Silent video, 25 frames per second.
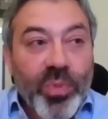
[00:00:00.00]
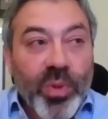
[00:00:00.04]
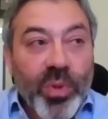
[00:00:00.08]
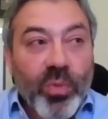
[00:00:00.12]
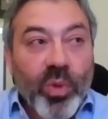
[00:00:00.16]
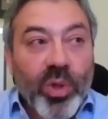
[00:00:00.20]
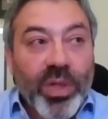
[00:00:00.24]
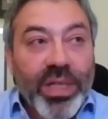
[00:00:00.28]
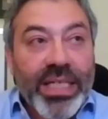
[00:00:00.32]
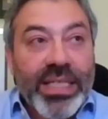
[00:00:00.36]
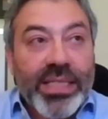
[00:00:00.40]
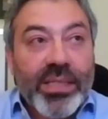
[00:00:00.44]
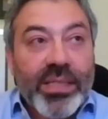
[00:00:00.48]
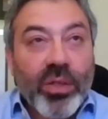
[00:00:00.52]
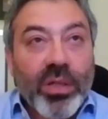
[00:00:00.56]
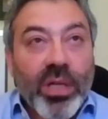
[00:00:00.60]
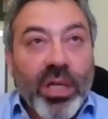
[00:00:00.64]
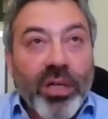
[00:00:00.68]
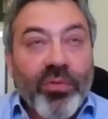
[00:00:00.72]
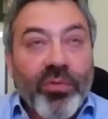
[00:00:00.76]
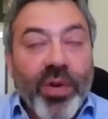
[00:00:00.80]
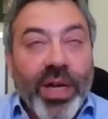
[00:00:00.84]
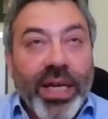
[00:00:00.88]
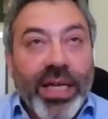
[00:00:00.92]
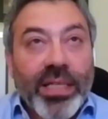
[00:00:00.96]
But what is on
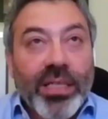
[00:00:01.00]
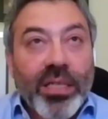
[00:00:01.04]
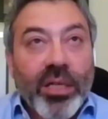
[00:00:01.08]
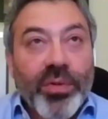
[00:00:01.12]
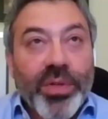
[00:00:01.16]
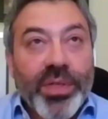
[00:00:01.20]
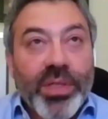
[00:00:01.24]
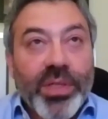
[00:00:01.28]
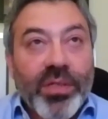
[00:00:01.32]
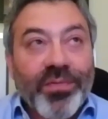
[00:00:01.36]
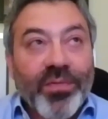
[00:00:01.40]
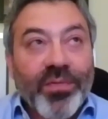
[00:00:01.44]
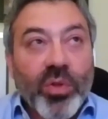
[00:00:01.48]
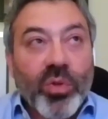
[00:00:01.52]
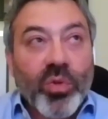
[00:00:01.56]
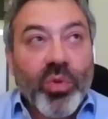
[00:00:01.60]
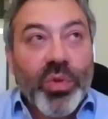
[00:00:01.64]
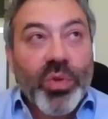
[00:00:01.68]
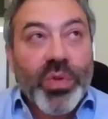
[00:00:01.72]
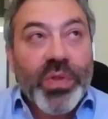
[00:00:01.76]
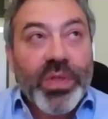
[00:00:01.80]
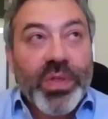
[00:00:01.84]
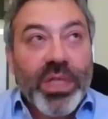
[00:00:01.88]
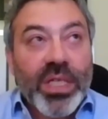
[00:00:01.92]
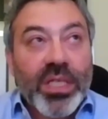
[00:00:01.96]
our radar is, of
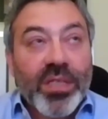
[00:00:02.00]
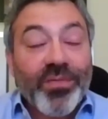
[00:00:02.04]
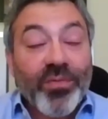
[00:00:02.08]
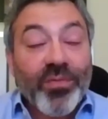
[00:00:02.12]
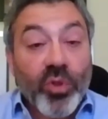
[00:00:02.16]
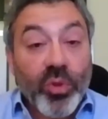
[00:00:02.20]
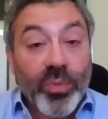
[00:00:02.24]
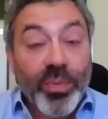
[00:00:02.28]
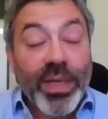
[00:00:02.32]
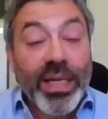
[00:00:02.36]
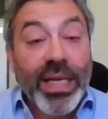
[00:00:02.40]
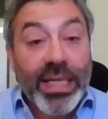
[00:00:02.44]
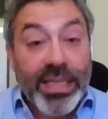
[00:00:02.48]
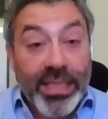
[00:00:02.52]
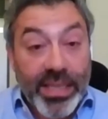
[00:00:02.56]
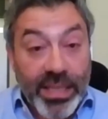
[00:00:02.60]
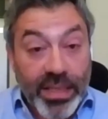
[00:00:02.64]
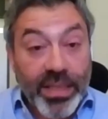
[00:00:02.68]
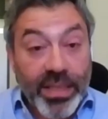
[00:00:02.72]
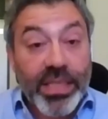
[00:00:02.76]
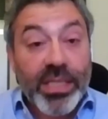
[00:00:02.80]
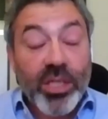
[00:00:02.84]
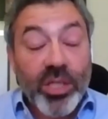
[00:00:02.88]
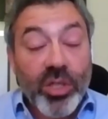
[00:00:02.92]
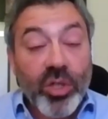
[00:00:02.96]
course,
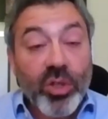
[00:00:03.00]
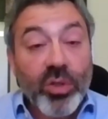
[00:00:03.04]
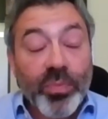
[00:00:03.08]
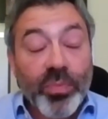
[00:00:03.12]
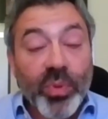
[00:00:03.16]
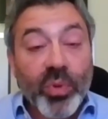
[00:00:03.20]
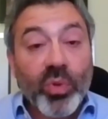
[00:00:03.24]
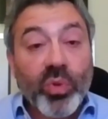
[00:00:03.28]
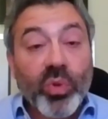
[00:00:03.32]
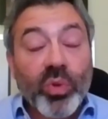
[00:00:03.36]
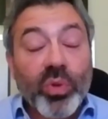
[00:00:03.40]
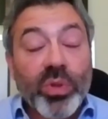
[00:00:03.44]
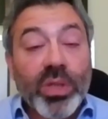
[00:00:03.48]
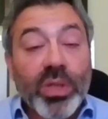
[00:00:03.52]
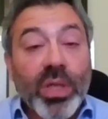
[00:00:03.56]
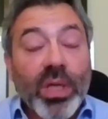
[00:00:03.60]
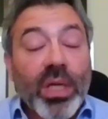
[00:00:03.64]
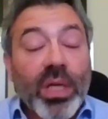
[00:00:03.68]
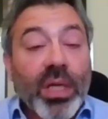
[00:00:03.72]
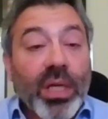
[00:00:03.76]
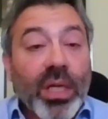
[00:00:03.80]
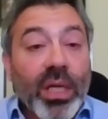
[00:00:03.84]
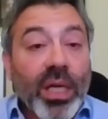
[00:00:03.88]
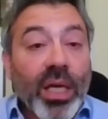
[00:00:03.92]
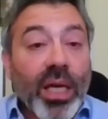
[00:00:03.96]
formulating this new board.
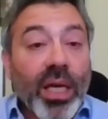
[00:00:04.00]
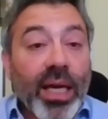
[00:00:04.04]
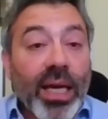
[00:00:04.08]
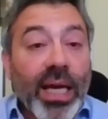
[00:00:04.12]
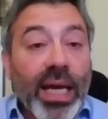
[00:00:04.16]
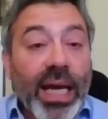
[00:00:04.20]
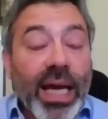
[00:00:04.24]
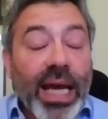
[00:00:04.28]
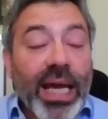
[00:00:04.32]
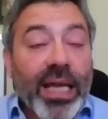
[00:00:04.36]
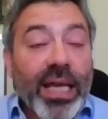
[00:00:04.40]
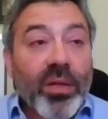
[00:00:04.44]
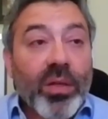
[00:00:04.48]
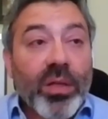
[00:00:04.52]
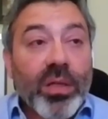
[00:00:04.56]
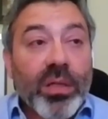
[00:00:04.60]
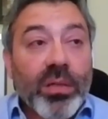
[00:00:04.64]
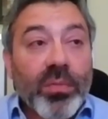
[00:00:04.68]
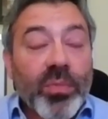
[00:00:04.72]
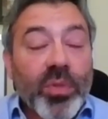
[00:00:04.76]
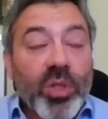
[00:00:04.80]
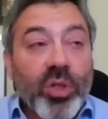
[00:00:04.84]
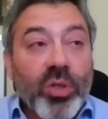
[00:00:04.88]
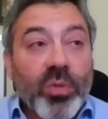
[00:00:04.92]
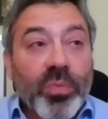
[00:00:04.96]
And the
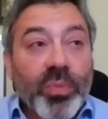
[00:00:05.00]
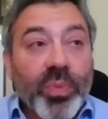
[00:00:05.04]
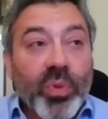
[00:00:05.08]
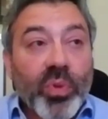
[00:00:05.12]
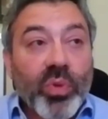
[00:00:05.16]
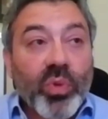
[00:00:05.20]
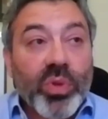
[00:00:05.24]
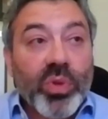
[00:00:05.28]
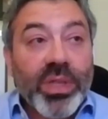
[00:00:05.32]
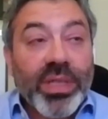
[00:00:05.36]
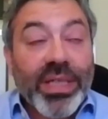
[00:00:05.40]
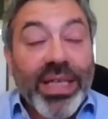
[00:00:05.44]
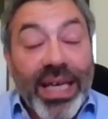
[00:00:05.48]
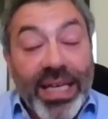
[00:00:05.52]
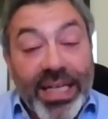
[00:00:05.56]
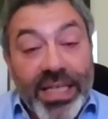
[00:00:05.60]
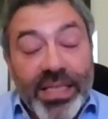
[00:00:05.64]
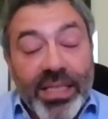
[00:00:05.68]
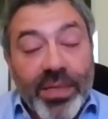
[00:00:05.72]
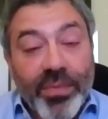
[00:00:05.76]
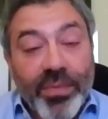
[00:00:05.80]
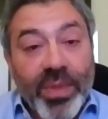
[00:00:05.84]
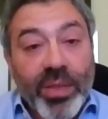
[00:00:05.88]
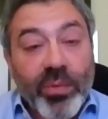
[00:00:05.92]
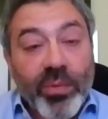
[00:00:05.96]
new board, again, is
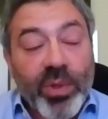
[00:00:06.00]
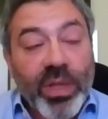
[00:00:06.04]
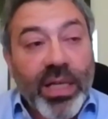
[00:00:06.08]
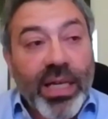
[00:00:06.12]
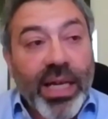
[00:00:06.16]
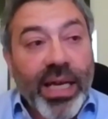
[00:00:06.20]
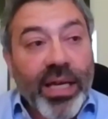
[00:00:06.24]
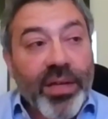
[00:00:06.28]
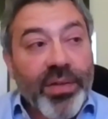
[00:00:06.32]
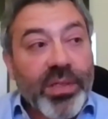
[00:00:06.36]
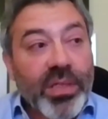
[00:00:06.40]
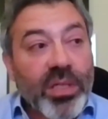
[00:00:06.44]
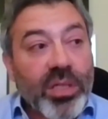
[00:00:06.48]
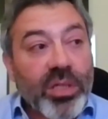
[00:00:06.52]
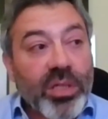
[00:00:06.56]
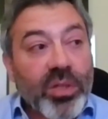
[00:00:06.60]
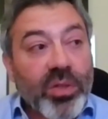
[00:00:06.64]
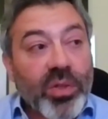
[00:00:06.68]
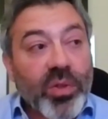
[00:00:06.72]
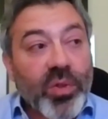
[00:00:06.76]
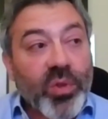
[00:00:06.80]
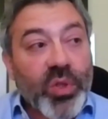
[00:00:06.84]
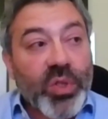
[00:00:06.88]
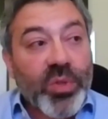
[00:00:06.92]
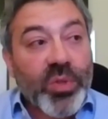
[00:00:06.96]
something we'll announce in
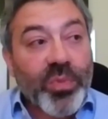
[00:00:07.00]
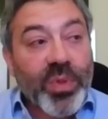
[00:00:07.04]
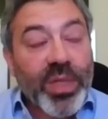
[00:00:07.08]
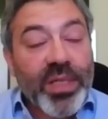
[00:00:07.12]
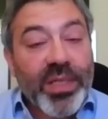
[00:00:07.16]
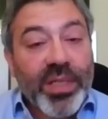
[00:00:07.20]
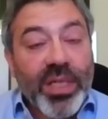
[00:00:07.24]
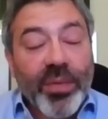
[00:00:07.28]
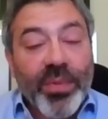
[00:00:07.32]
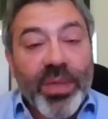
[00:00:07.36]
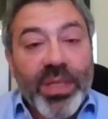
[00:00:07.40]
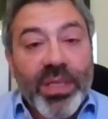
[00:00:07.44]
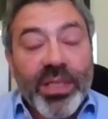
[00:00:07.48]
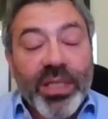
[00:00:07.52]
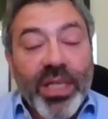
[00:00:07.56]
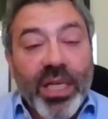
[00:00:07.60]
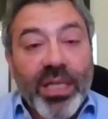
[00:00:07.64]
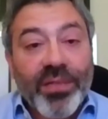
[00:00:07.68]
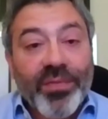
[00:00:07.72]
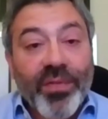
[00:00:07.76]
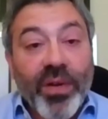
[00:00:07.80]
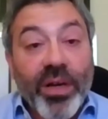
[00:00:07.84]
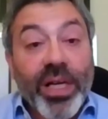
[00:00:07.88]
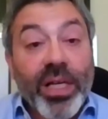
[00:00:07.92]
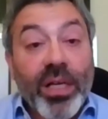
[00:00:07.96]
due course, but it's coming
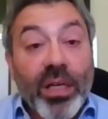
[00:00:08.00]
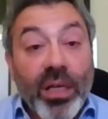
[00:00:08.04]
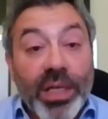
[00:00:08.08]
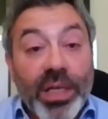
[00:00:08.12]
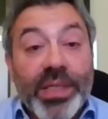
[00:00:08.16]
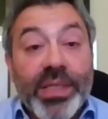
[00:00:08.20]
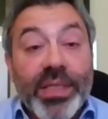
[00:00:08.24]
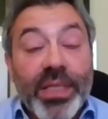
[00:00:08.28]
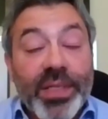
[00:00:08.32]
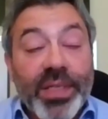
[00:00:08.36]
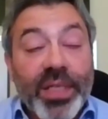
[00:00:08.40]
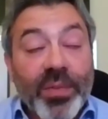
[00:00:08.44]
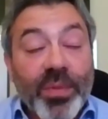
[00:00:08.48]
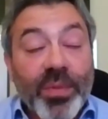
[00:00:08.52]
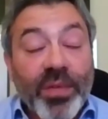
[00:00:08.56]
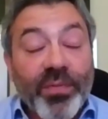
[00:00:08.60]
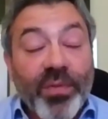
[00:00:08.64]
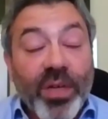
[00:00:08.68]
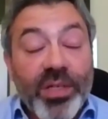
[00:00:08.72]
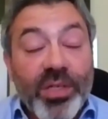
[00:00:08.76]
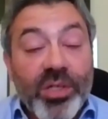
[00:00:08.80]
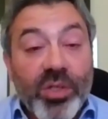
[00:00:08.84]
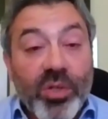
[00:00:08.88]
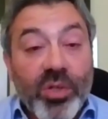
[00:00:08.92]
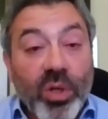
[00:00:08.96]
together very nicely. It's going to be a
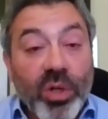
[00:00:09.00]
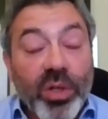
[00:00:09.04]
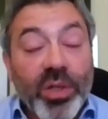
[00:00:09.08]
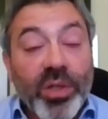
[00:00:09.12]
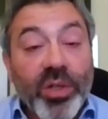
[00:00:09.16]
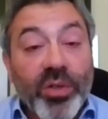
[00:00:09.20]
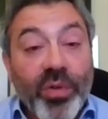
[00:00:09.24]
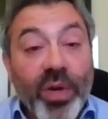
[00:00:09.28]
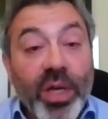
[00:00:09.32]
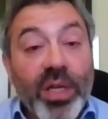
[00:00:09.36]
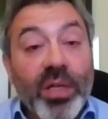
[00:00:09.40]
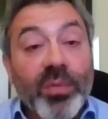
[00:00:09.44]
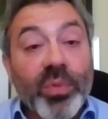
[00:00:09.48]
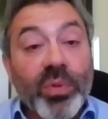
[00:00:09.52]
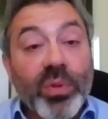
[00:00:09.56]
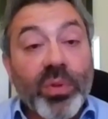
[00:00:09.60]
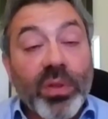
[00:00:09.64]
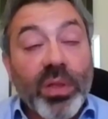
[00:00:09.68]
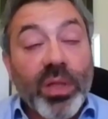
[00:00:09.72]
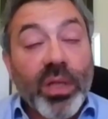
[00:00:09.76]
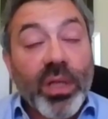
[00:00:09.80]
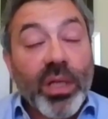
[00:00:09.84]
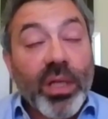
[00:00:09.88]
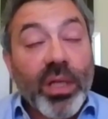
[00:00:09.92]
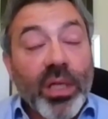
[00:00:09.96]
very strong and credible
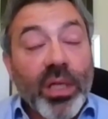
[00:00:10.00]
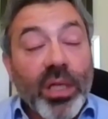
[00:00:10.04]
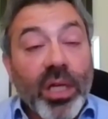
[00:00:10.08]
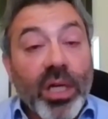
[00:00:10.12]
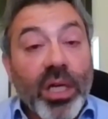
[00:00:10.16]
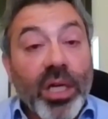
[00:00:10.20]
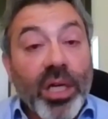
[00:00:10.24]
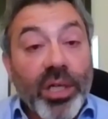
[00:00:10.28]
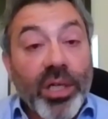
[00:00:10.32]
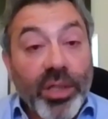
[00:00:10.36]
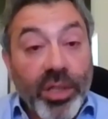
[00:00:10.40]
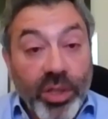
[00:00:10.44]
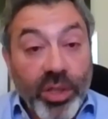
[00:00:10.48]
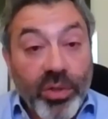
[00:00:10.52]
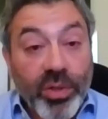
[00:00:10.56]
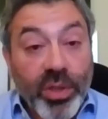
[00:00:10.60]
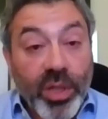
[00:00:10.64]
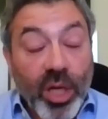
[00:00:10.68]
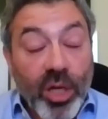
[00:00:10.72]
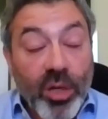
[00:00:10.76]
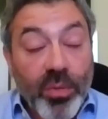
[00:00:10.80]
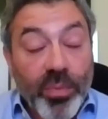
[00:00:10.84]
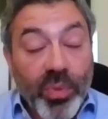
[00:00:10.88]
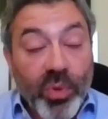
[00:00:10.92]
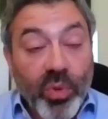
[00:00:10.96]

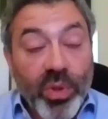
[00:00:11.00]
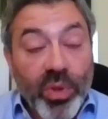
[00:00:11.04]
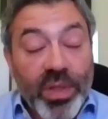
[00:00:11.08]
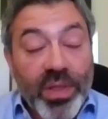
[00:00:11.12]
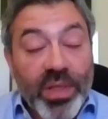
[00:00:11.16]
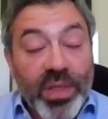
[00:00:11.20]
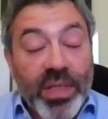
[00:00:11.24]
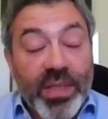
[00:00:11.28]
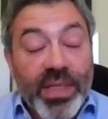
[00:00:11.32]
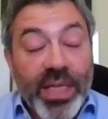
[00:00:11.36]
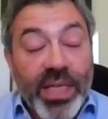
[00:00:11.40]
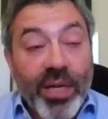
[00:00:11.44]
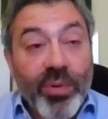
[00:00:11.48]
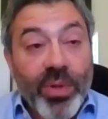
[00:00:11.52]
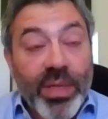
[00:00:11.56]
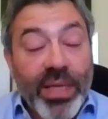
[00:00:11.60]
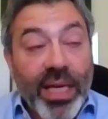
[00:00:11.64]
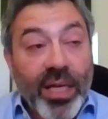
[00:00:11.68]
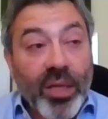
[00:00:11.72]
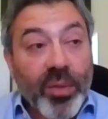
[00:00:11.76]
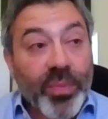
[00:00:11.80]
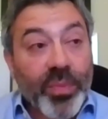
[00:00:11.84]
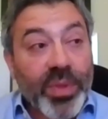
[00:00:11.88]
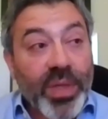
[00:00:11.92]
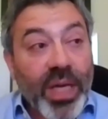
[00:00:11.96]
Nuco board, as I say, with
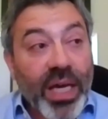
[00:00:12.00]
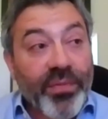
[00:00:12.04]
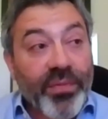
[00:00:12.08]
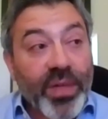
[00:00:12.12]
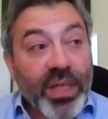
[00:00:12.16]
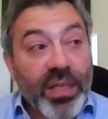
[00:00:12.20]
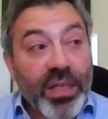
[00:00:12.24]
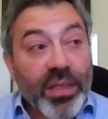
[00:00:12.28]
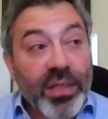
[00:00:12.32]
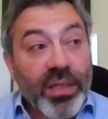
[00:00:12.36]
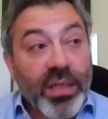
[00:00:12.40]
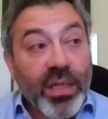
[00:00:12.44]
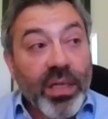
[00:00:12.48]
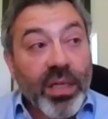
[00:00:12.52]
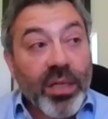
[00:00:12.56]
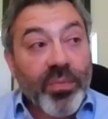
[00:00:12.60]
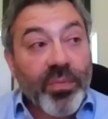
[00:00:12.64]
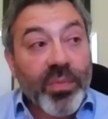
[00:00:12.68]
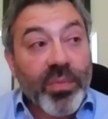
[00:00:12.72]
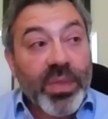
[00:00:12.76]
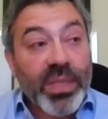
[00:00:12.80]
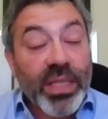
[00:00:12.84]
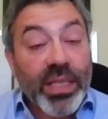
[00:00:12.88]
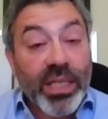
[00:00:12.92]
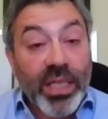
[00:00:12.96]
Alba having
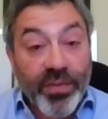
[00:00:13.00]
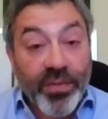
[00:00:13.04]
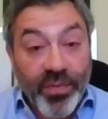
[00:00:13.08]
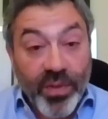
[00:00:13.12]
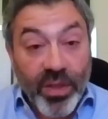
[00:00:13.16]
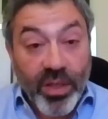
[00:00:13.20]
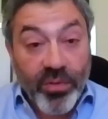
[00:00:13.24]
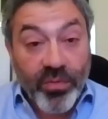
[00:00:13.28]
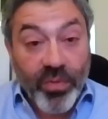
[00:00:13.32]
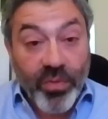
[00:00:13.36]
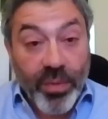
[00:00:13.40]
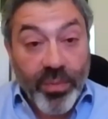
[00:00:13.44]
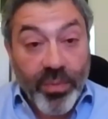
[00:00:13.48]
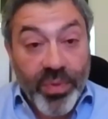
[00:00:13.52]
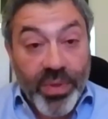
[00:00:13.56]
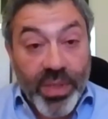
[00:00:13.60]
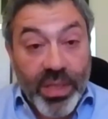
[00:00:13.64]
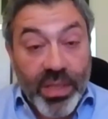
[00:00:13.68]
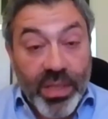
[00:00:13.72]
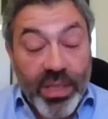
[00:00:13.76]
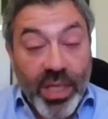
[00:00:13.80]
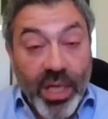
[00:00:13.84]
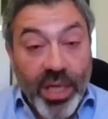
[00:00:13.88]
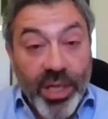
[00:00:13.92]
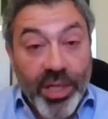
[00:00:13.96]
significant
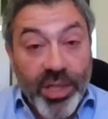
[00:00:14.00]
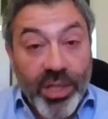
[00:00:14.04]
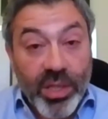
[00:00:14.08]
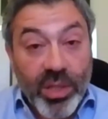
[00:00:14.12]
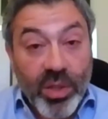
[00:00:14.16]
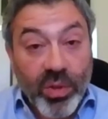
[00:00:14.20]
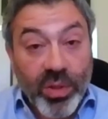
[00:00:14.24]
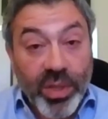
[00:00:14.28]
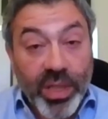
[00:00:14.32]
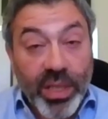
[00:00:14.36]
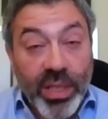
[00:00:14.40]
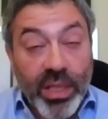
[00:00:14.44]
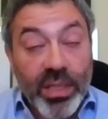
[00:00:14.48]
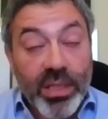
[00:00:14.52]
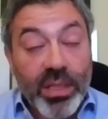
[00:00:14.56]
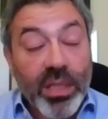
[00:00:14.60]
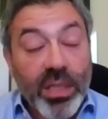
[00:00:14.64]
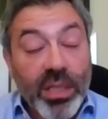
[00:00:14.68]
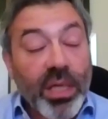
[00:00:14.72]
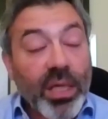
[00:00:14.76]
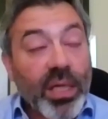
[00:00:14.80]
representation on it.